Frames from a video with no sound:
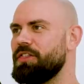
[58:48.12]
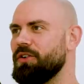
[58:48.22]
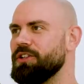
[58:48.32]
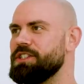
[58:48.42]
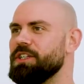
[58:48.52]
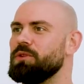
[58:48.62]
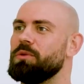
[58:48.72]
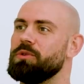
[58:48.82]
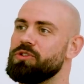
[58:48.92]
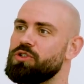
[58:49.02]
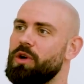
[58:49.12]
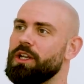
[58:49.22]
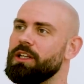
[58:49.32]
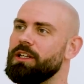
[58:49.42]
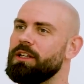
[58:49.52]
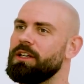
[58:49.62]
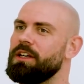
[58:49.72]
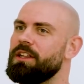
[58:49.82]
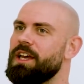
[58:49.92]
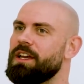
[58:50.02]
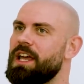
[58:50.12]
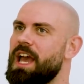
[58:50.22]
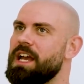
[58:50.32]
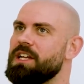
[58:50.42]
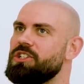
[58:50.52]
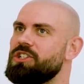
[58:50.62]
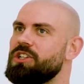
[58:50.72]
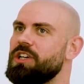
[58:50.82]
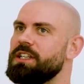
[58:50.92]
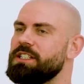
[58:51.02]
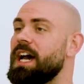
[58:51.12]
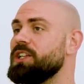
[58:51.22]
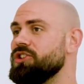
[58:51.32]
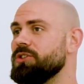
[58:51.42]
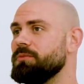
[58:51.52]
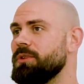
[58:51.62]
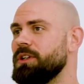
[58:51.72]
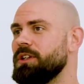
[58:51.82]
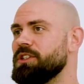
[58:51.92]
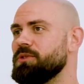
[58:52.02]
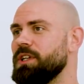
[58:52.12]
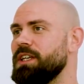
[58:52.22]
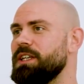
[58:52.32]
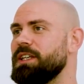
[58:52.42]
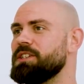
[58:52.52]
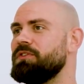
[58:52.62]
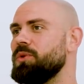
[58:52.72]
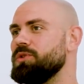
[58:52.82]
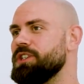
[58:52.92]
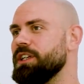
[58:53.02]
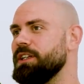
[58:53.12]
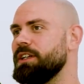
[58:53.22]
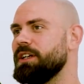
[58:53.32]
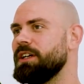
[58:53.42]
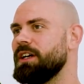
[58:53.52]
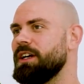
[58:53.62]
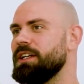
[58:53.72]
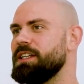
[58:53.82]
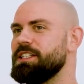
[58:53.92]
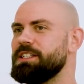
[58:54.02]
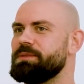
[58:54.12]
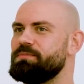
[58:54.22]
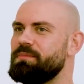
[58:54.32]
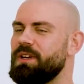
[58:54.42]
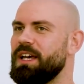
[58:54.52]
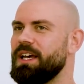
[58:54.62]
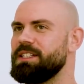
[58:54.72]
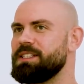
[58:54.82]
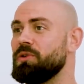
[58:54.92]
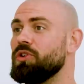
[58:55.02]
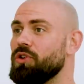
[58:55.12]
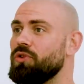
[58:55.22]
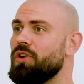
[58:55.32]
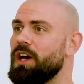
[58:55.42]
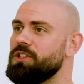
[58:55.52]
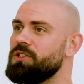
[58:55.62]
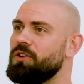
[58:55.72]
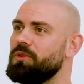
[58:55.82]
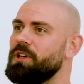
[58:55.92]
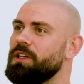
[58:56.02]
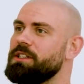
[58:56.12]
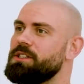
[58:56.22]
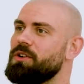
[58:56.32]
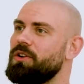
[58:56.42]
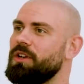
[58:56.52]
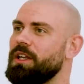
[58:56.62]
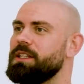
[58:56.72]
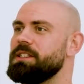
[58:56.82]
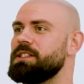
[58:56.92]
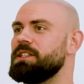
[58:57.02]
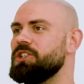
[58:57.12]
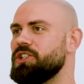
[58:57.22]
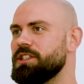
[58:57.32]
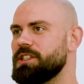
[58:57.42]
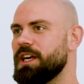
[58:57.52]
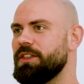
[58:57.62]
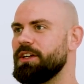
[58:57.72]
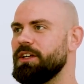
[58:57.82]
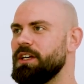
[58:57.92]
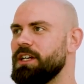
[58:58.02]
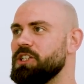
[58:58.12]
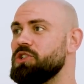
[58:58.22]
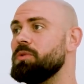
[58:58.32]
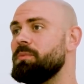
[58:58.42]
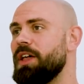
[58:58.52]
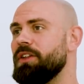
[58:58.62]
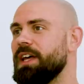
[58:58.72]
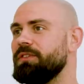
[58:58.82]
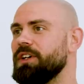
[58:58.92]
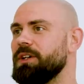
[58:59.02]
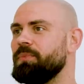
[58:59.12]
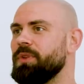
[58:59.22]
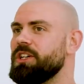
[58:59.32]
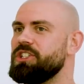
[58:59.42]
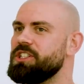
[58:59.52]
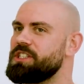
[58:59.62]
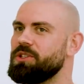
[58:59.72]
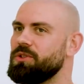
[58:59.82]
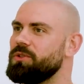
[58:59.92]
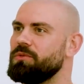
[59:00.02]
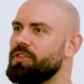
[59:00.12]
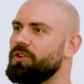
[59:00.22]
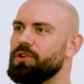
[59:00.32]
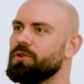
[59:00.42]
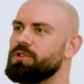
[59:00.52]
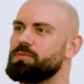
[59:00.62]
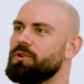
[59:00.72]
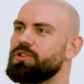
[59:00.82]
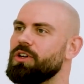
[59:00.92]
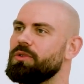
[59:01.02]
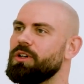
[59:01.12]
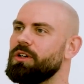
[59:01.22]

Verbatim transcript: thirty and a woman who's twenty, they're gonna age in tandem. So when he hits 40 and he's he's still looking all right, do you know what I mean? He's got like his, his shit together, he's doing better than ever. She's still a 30 year old smoke show